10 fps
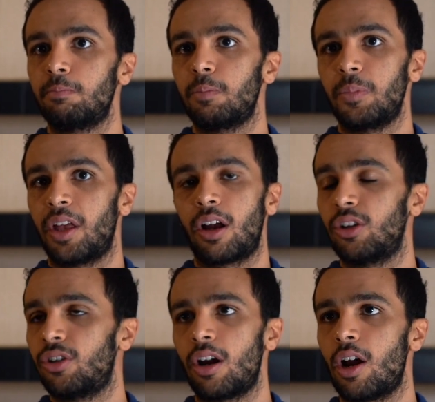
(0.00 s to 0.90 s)
Then
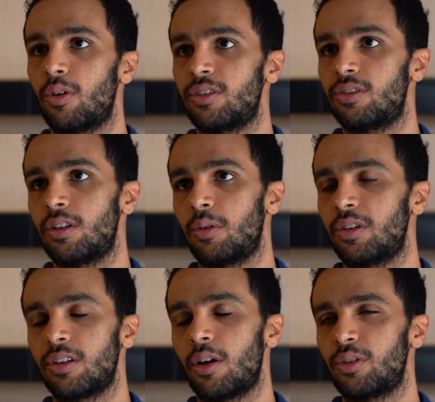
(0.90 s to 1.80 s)
Qatar, I
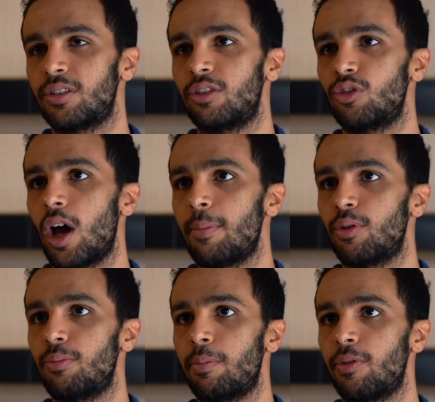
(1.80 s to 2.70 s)
wasn't so happy
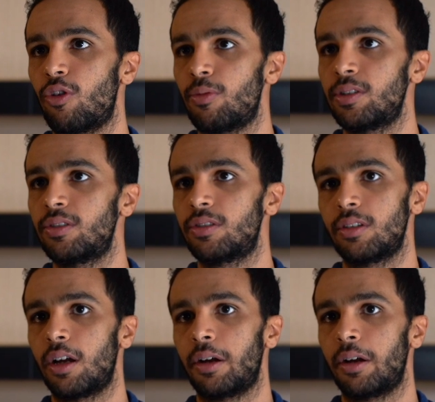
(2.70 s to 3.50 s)
with my performance.